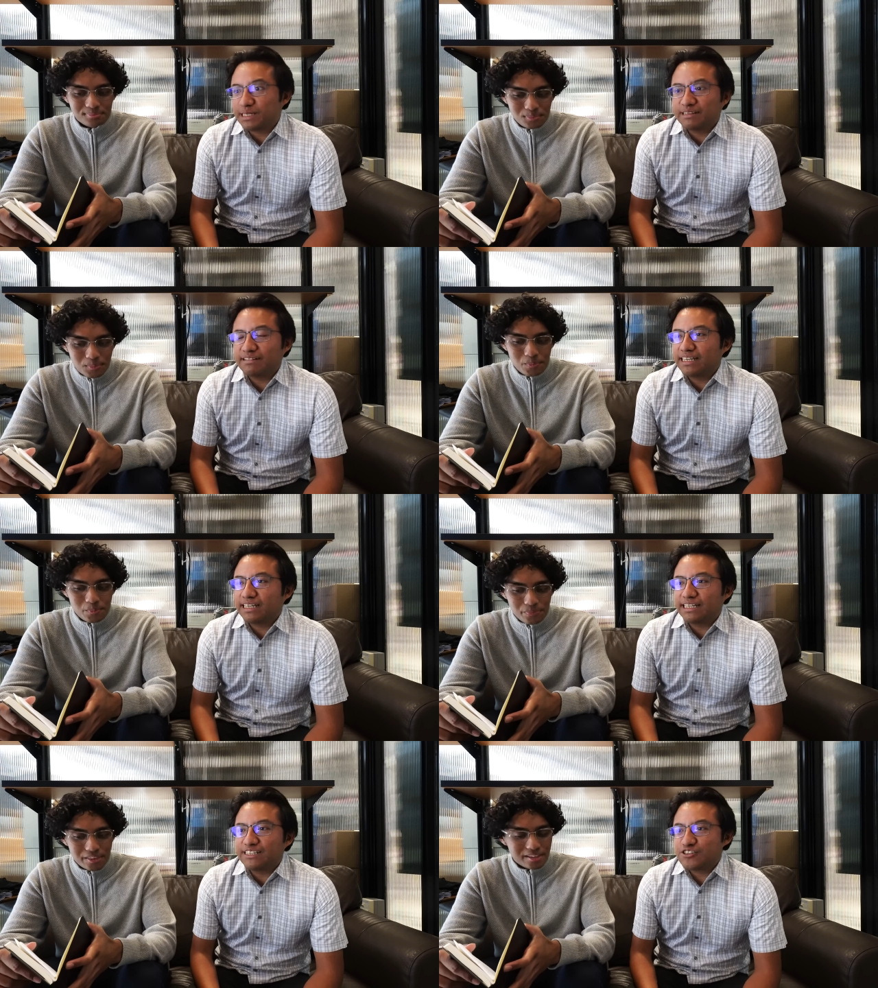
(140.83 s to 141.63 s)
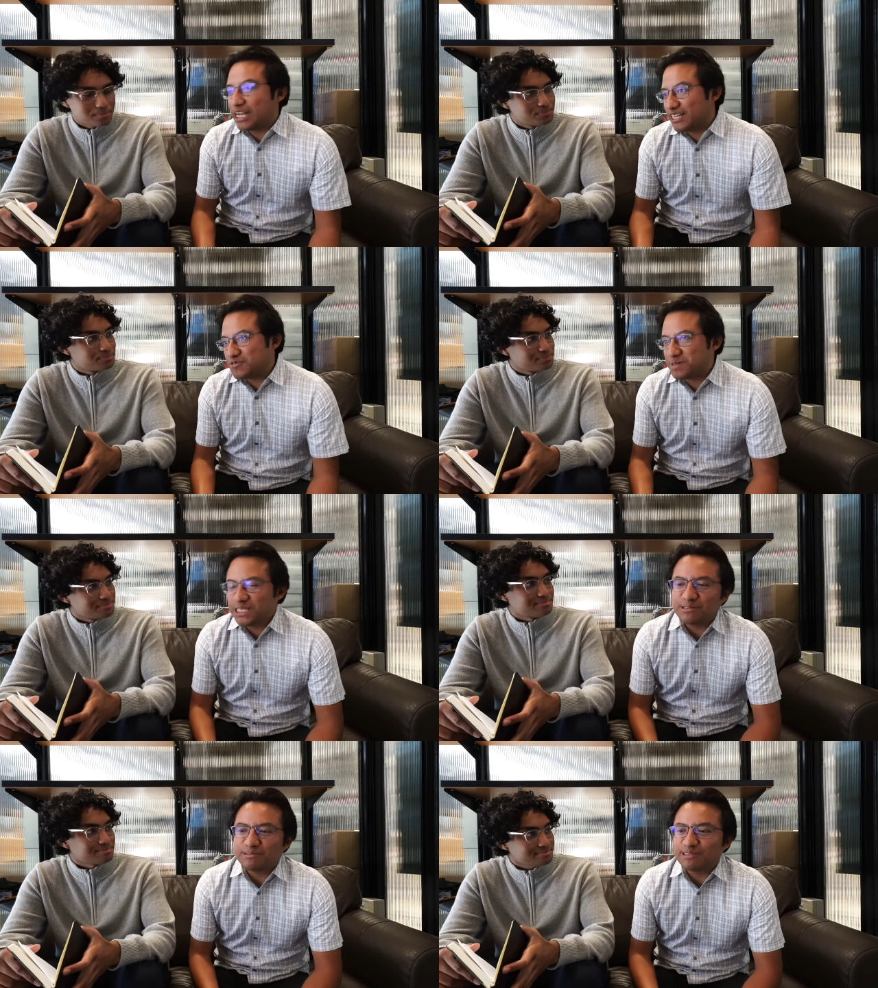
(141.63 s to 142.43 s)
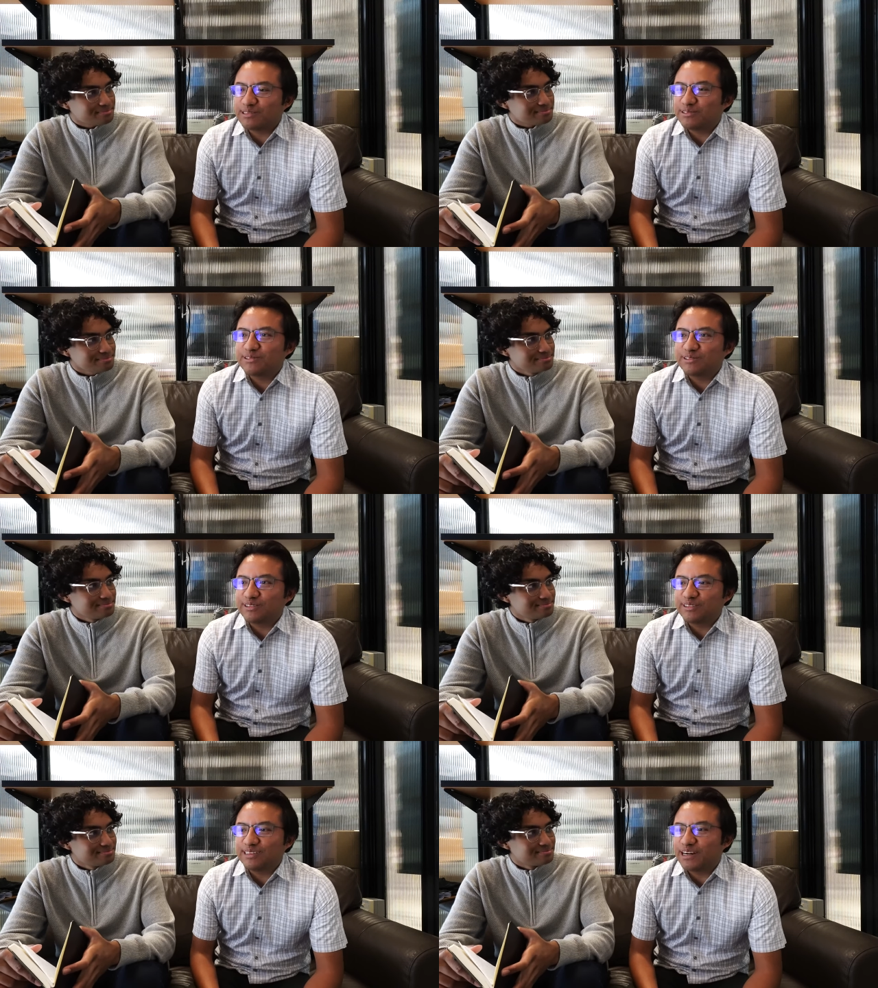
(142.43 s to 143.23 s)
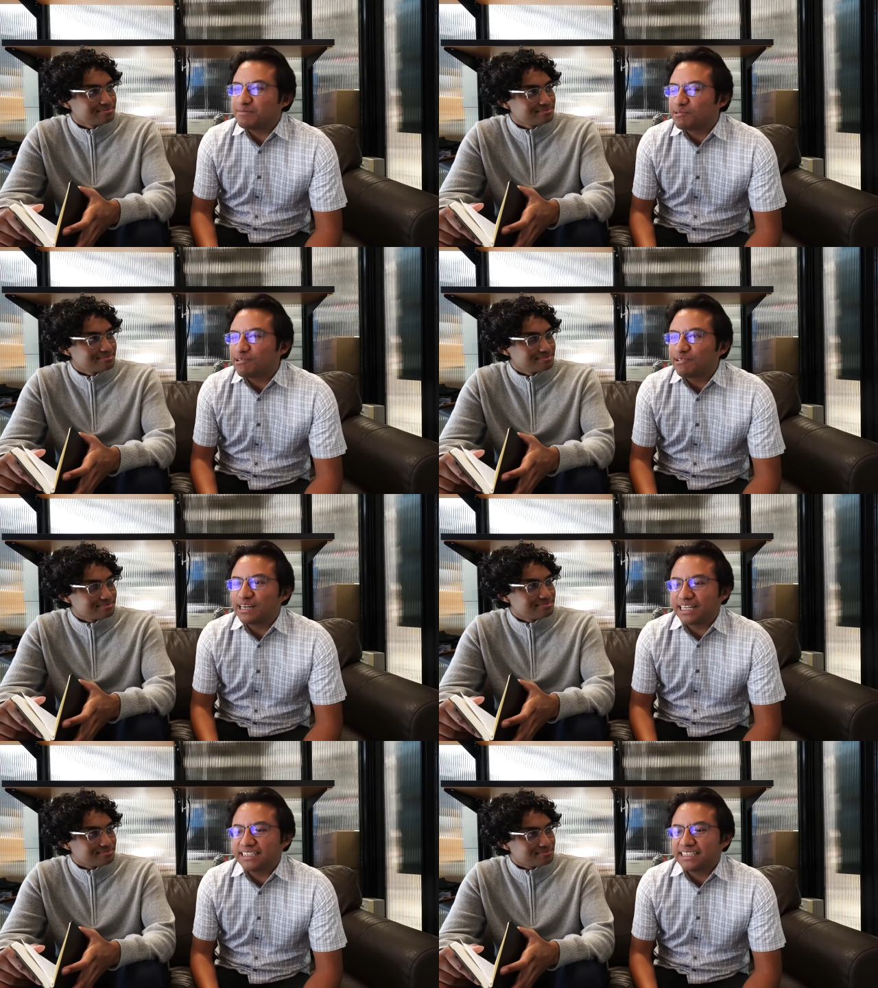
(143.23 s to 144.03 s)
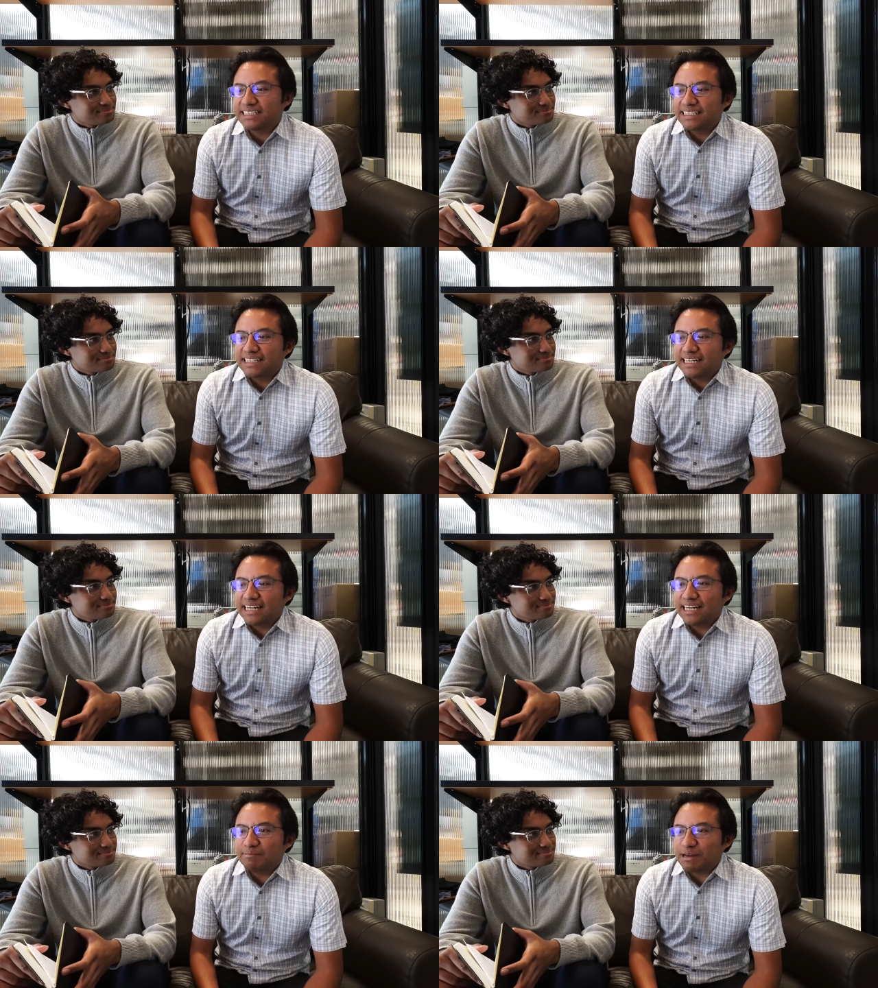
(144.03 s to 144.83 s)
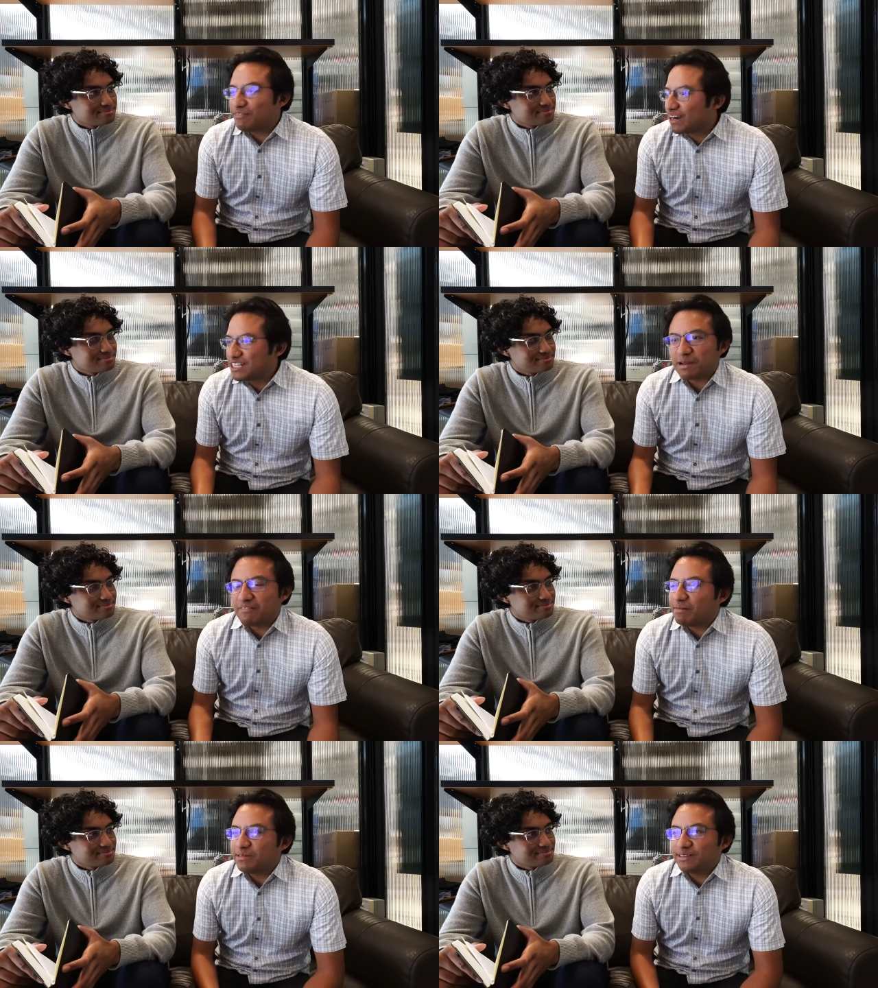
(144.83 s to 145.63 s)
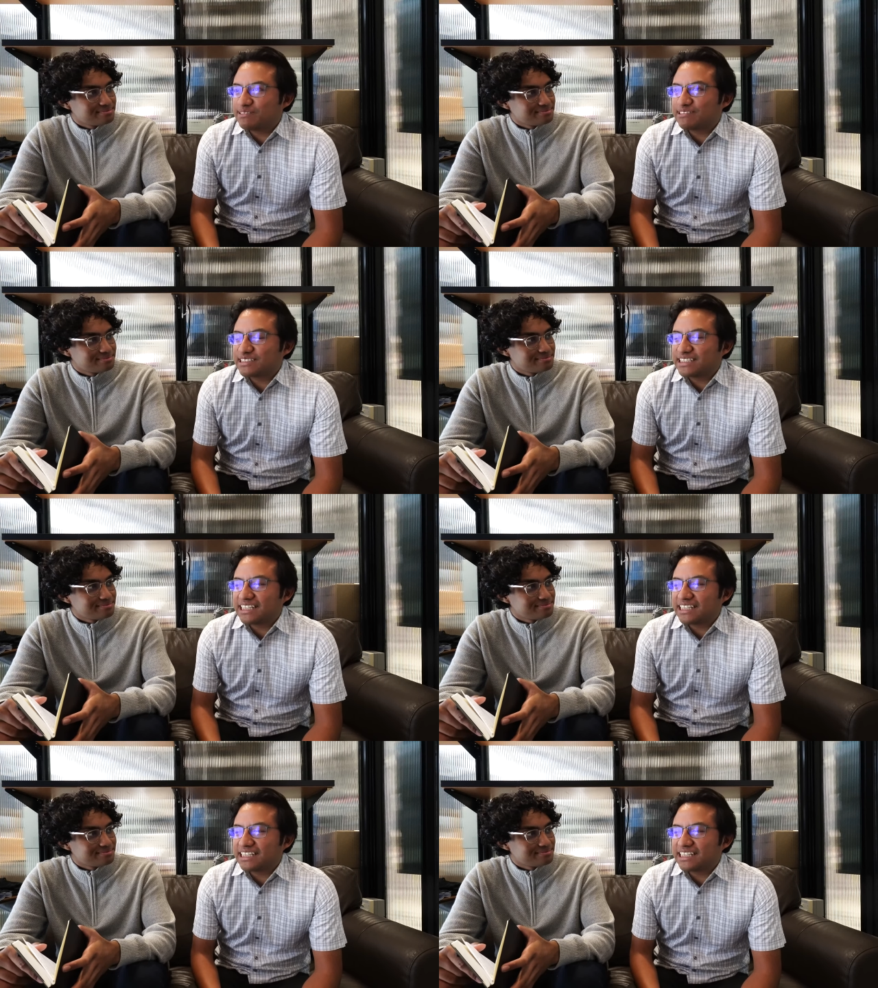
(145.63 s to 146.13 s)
Speaker 1: You know, I challenged me to to learn more, and uh, my friends, my family, of course.